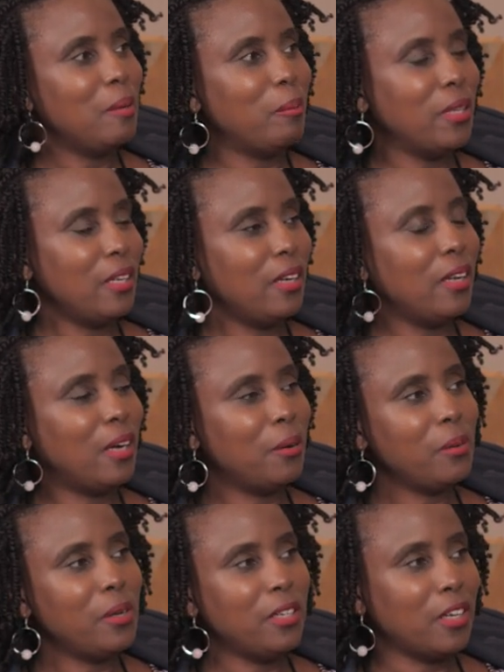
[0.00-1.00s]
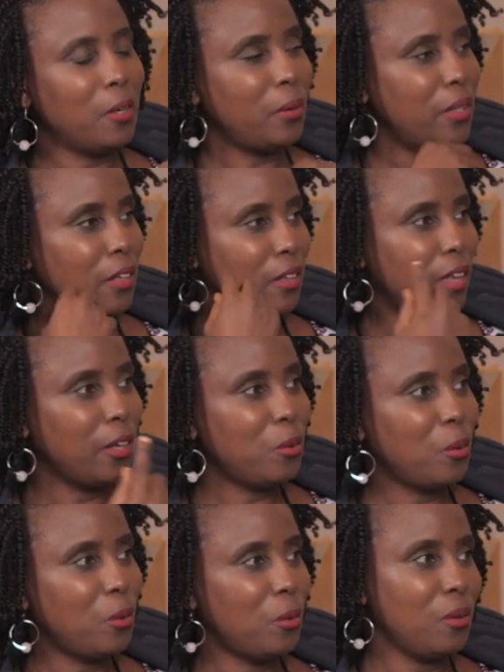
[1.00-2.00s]
But then now it had created that
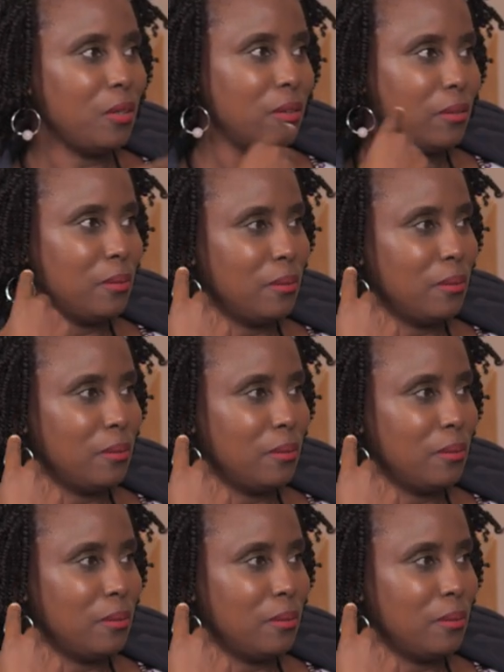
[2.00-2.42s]
whole